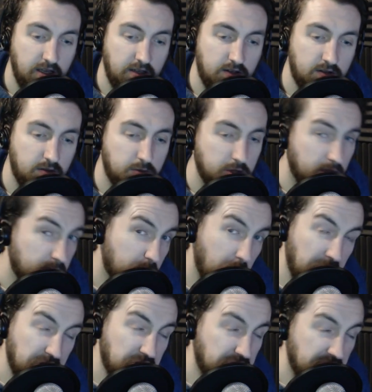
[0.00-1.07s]
is sometimes
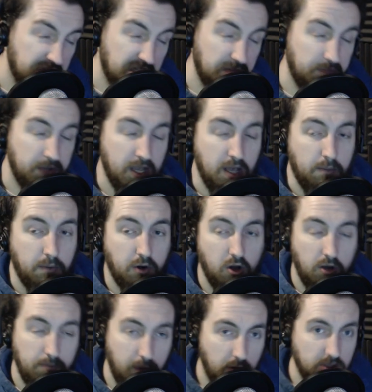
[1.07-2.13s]
quite interesting, but
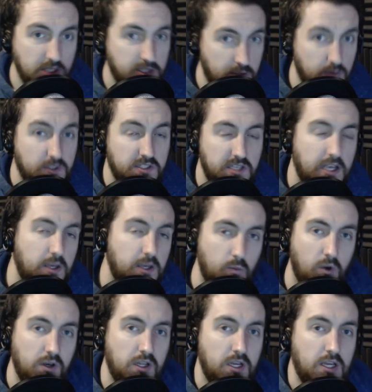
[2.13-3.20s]
I mostly do the second
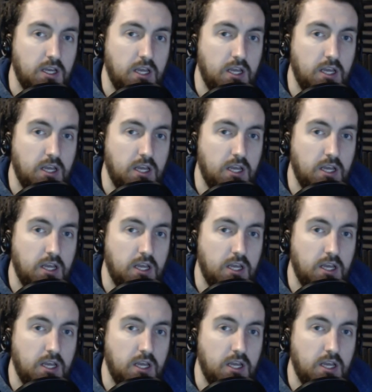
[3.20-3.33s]
one.